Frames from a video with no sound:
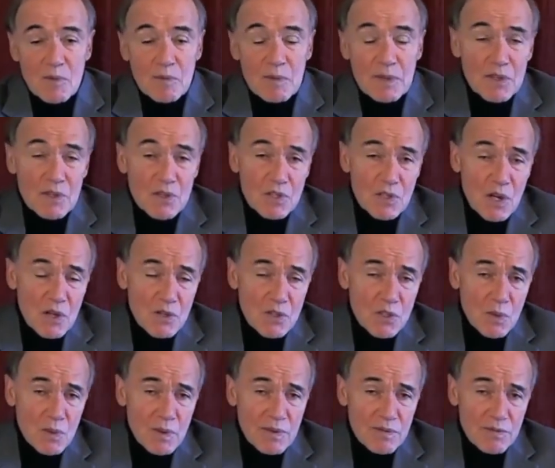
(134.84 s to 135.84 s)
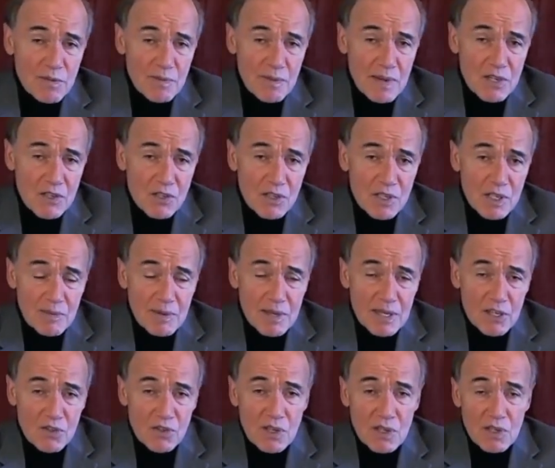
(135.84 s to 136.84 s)
But there's also information about
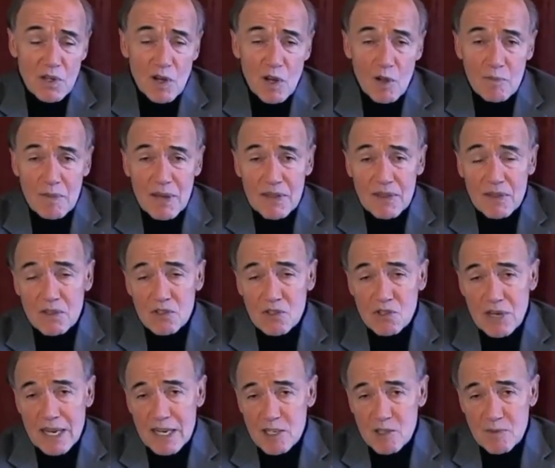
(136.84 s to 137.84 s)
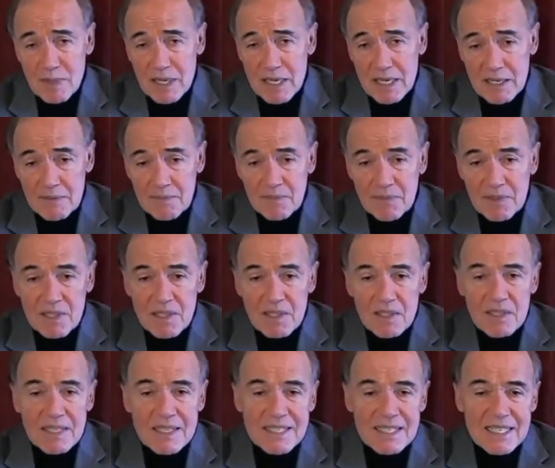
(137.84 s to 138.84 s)
a drug called methyl jasmonate
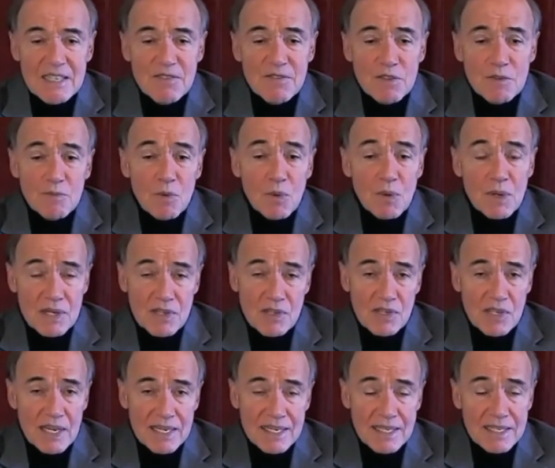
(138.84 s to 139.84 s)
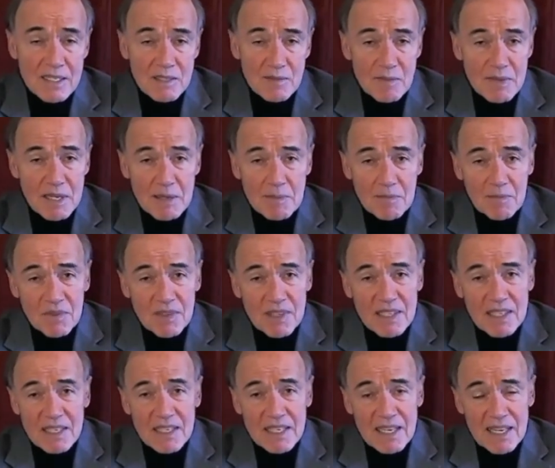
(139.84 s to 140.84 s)
that's even more exciting to me.
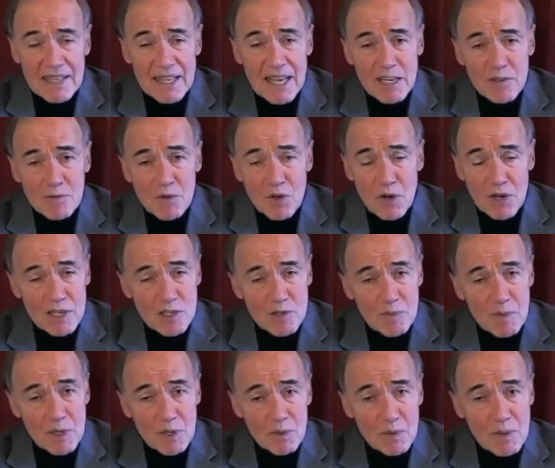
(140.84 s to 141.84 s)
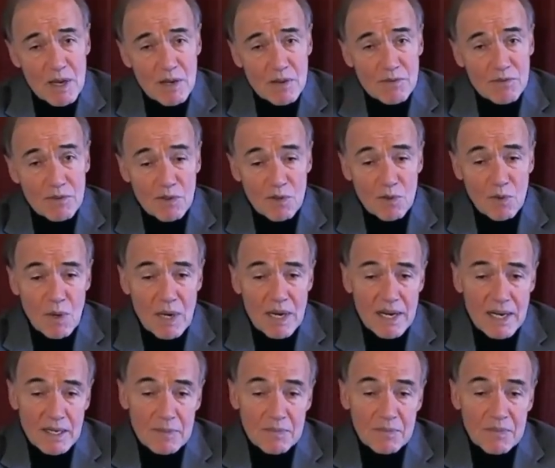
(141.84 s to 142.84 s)
And that drug has been around for a
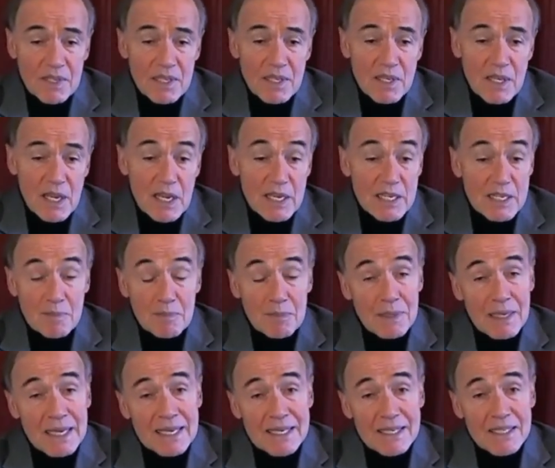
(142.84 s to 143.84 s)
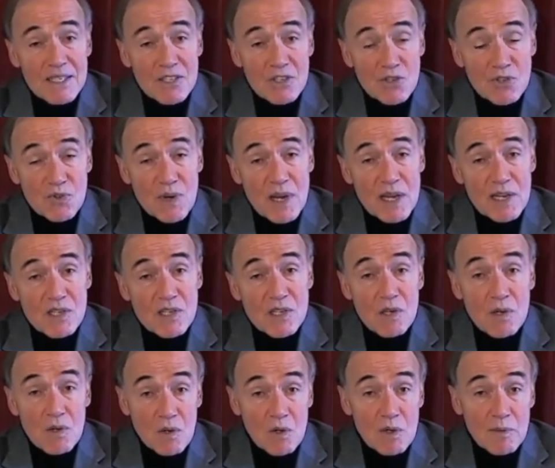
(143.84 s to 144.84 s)
while. It's a plant stress
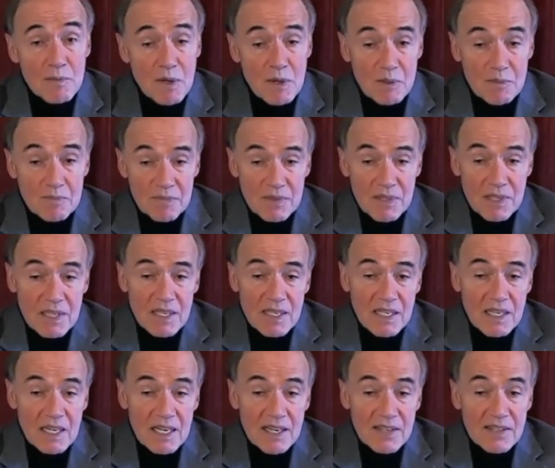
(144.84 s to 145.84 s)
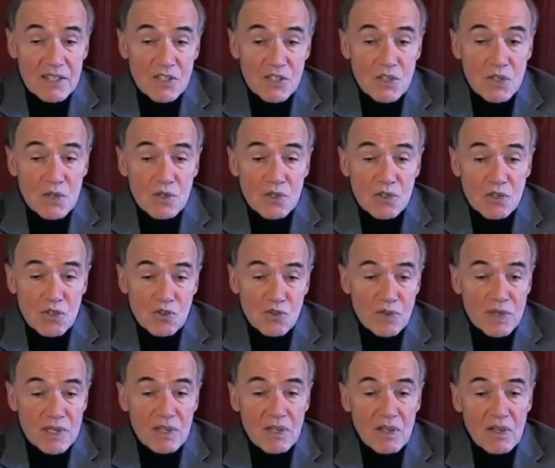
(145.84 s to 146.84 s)
hormone uh, that's used to
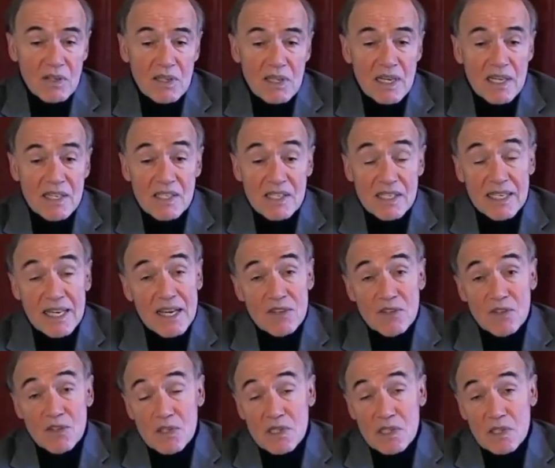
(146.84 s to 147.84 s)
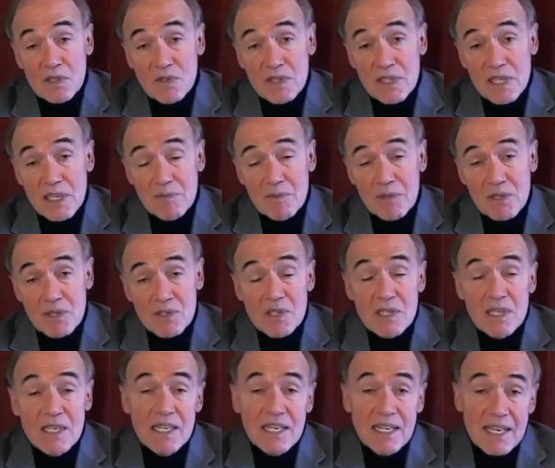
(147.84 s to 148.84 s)
treat all kinds of cancers and leukemias
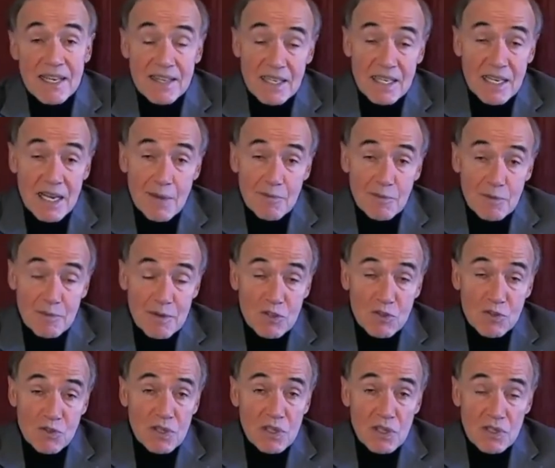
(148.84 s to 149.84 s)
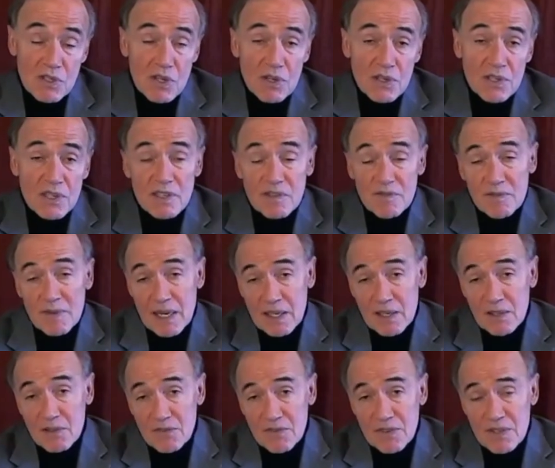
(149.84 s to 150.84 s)
in the complementary and alternative
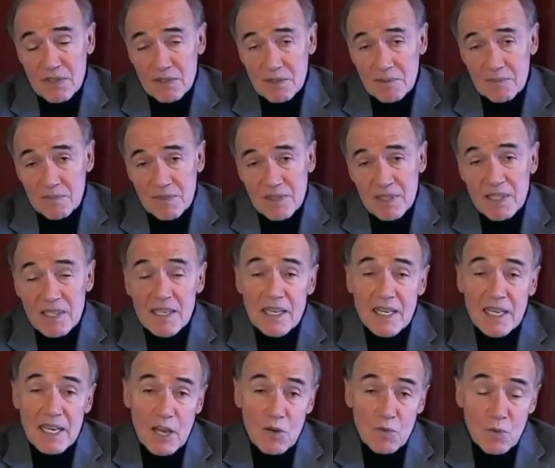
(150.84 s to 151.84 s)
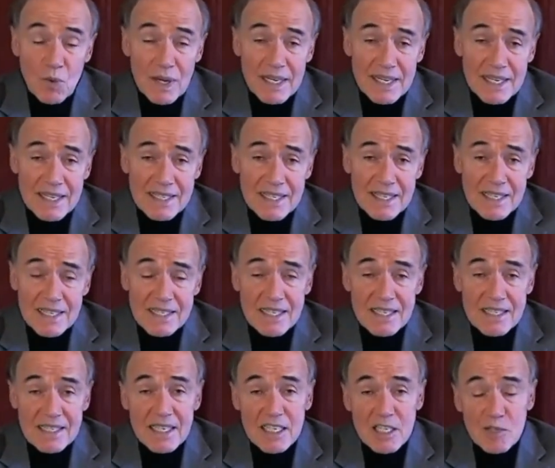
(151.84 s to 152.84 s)
medical field. And what it does
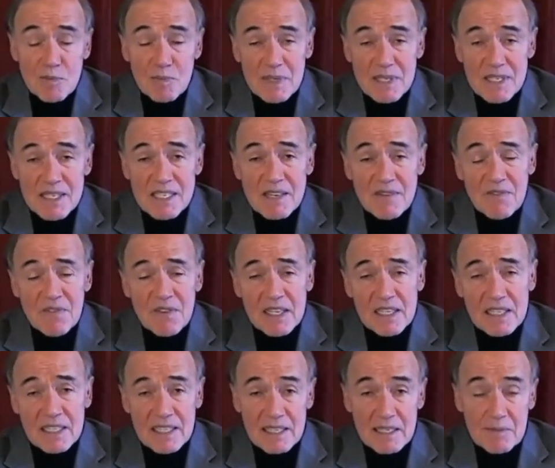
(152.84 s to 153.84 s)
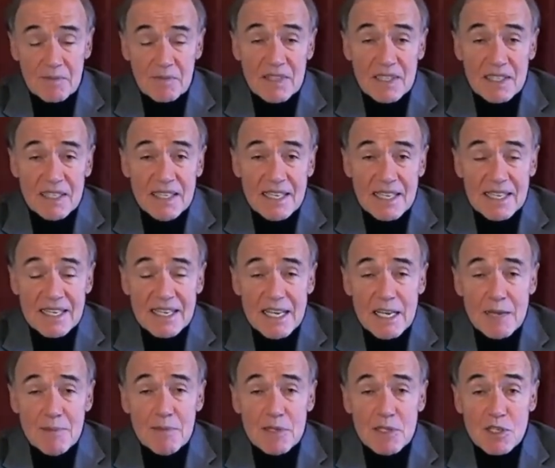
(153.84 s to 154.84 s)
is it specifically
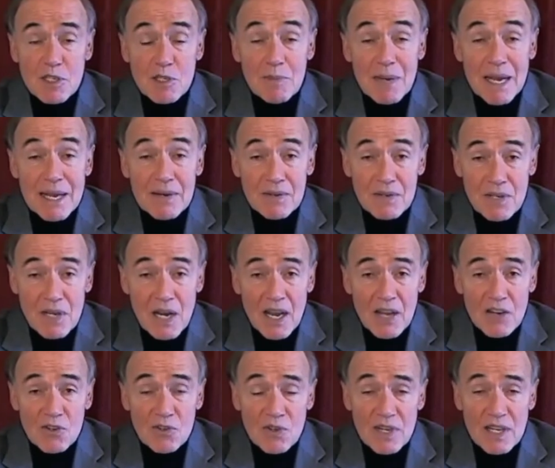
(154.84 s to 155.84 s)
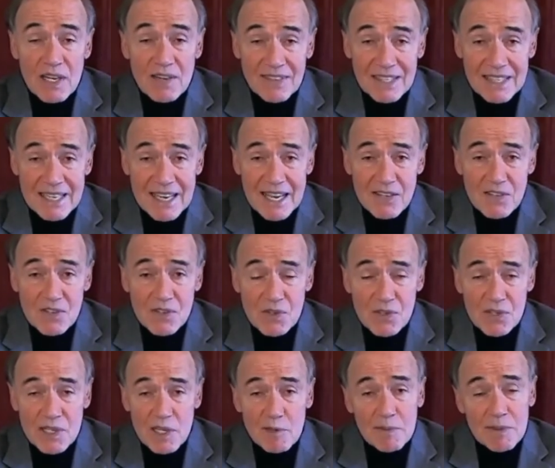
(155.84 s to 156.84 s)
inhibits the mitochondria of a cancer
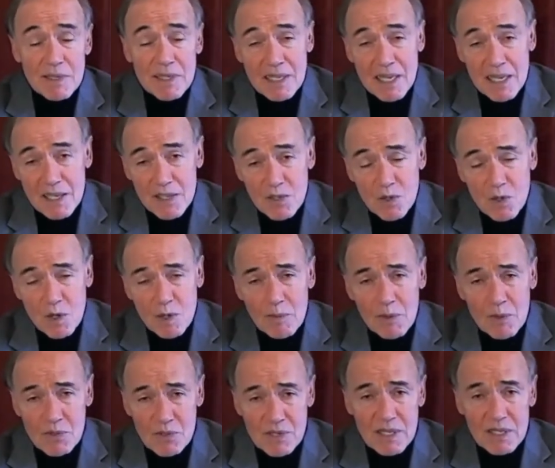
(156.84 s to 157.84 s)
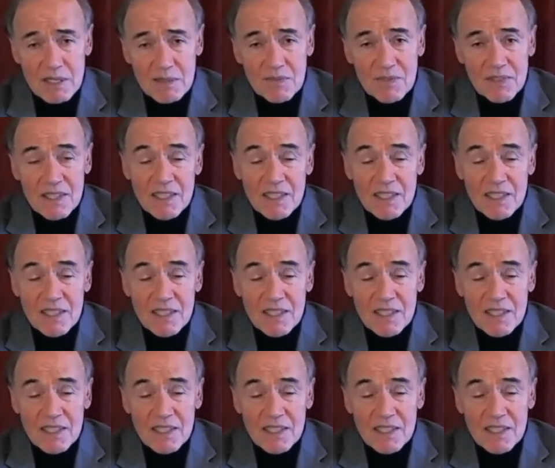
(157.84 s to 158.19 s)
cell, but not a normal cell.